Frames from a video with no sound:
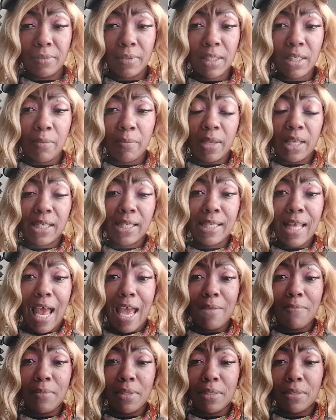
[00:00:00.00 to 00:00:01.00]
some
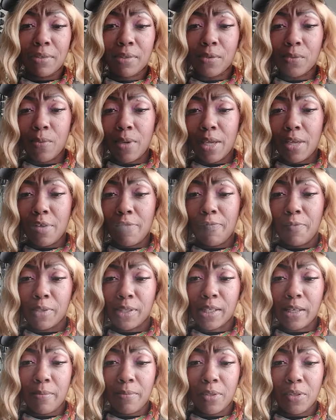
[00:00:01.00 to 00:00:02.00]
excitement as well for
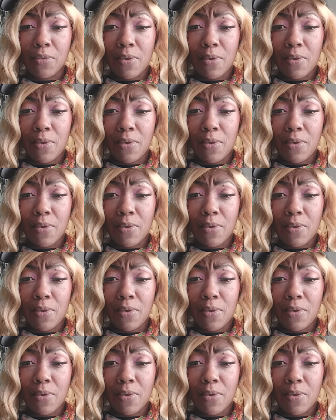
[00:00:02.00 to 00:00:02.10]
some of